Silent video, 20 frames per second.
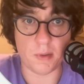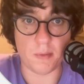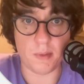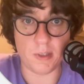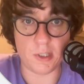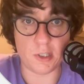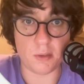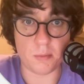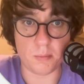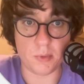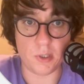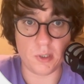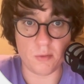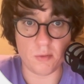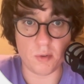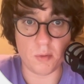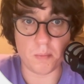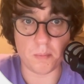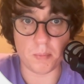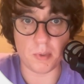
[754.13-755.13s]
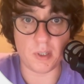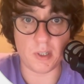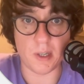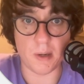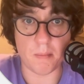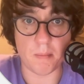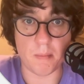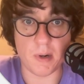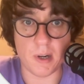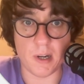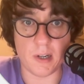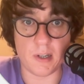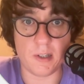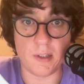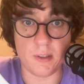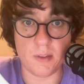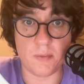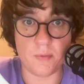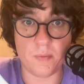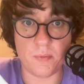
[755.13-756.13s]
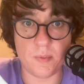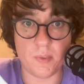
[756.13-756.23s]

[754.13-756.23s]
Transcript: Okay? It is generated